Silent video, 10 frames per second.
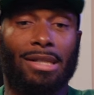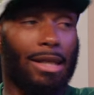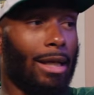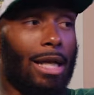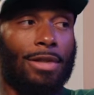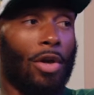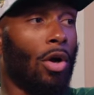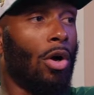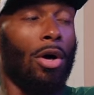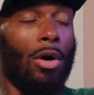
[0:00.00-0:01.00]
say, that's what
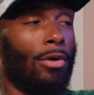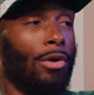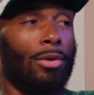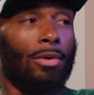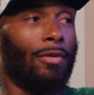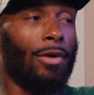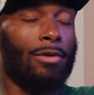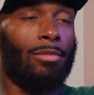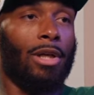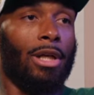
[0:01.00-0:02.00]
all it did. the universe, yeah.
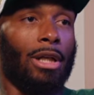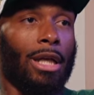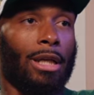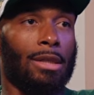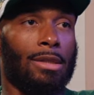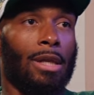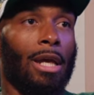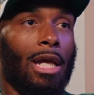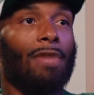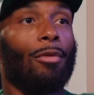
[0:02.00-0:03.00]
bro. Like, yeah. cause
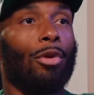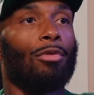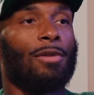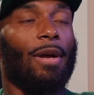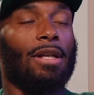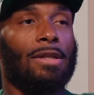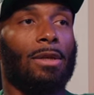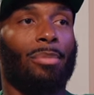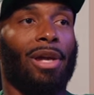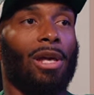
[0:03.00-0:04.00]
even when you responded to the
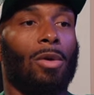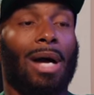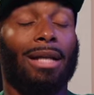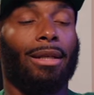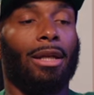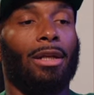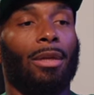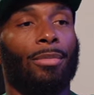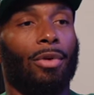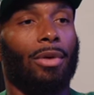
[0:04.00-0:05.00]
panel, I didn't end
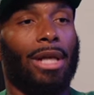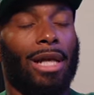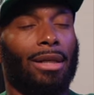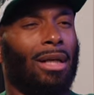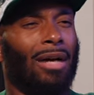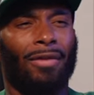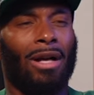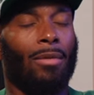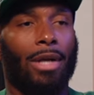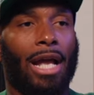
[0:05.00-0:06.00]
up doing that. I
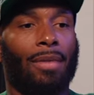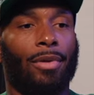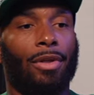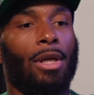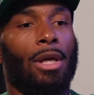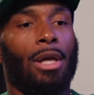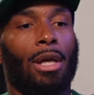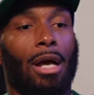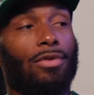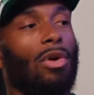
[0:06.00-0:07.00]
forgot what happened.
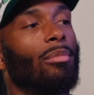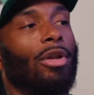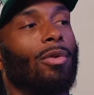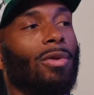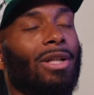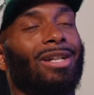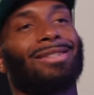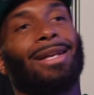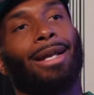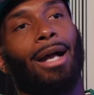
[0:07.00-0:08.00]
I was gonna bring you on and I was
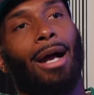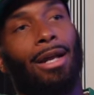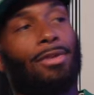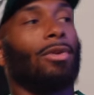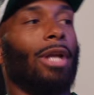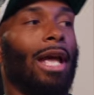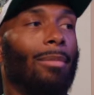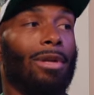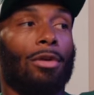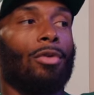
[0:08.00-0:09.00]
like, all right, it's gonna
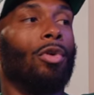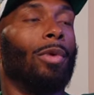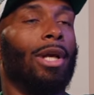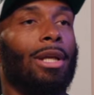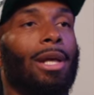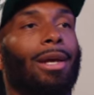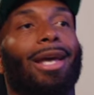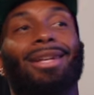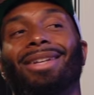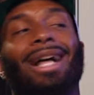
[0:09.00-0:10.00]
happen. I don't know when.
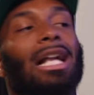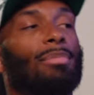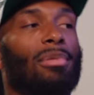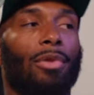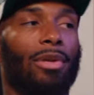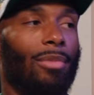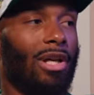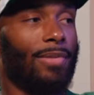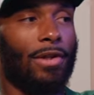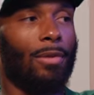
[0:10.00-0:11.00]
And a lot of people hit me
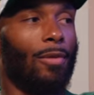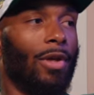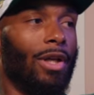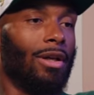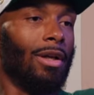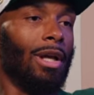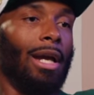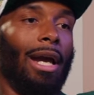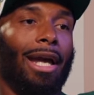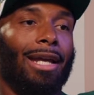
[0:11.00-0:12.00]
up to come on here
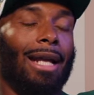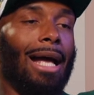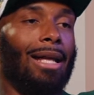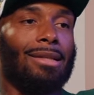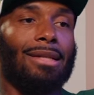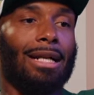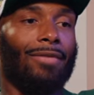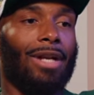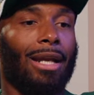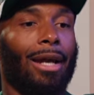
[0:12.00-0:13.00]
and I, it's not even
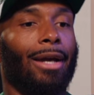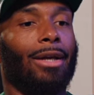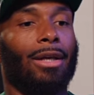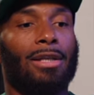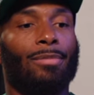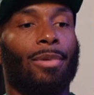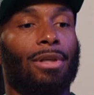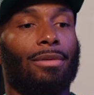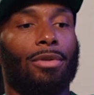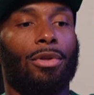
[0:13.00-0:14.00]
out of arrogance,
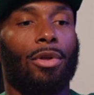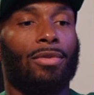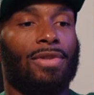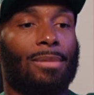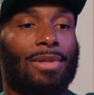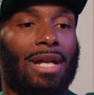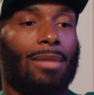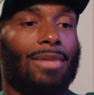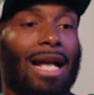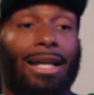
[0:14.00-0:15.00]
but you know,
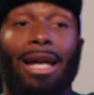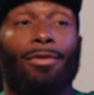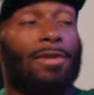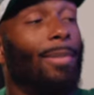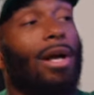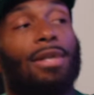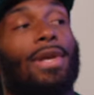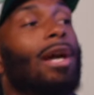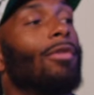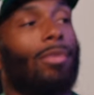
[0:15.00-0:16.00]
sometimes I can't respond to
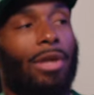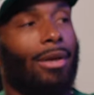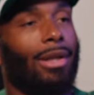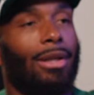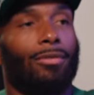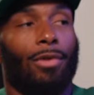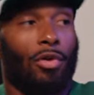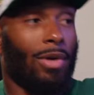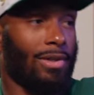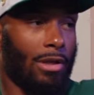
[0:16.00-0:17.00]
everyone that yeah.
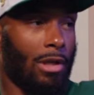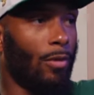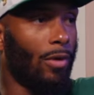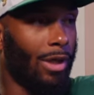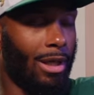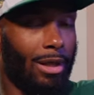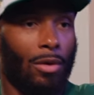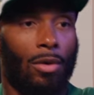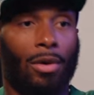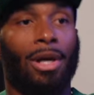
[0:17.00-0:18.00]
requests to come on here,
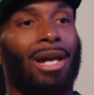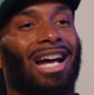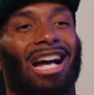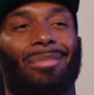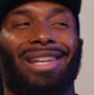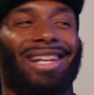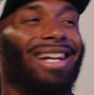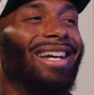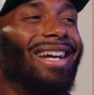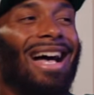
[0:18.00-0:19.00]
or I'd be like,
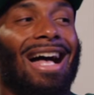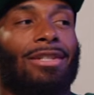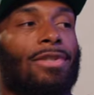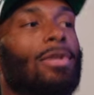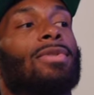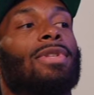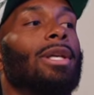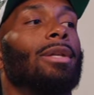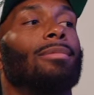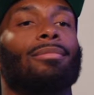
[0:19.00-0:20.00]
eh, I just don't see
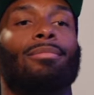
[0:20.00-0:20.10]
it.